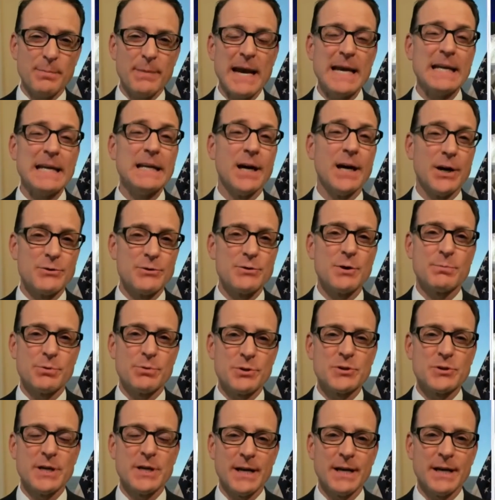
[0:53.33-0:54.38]
up
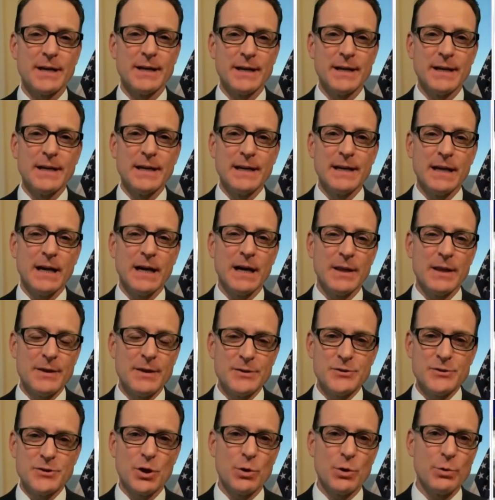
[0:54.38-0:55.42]
800%.
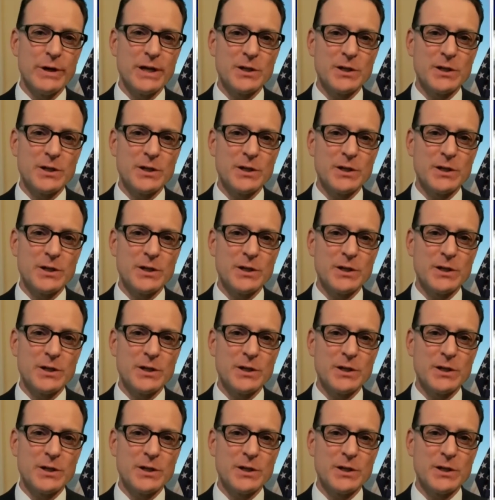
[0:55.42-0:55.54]
This year,